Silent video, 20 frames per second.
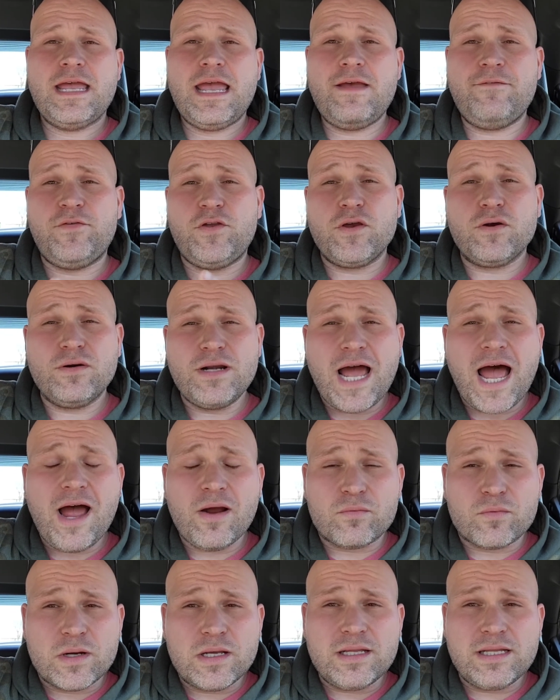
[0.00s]
If you're
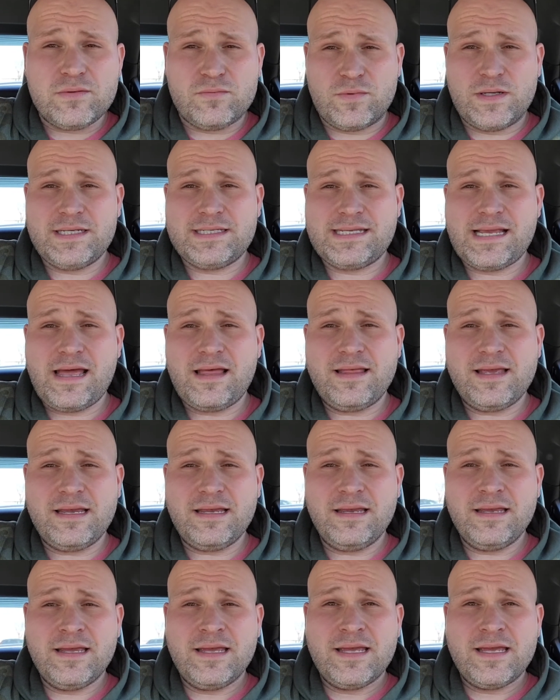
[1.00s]
not really
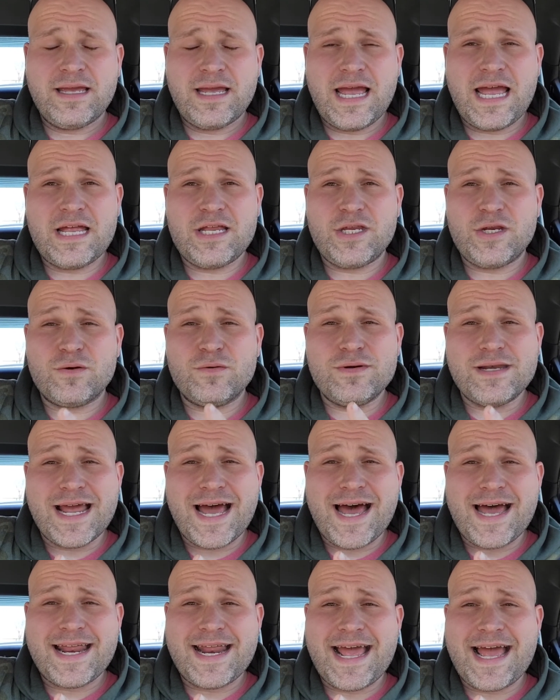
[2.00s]
reselling and you're
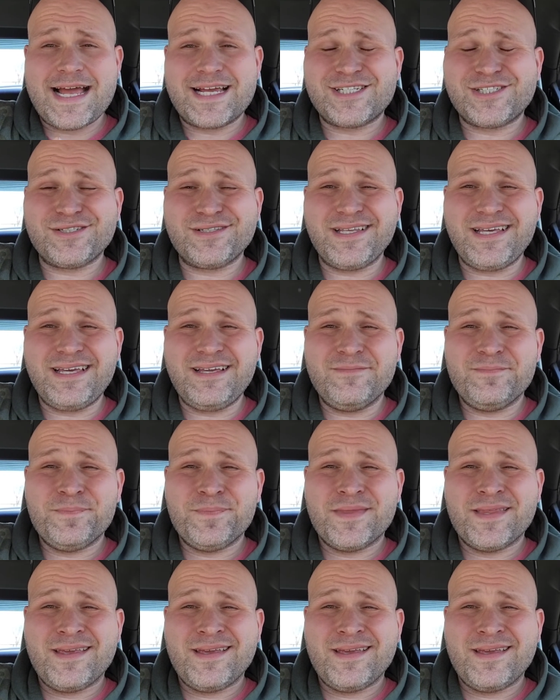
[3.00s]
not actually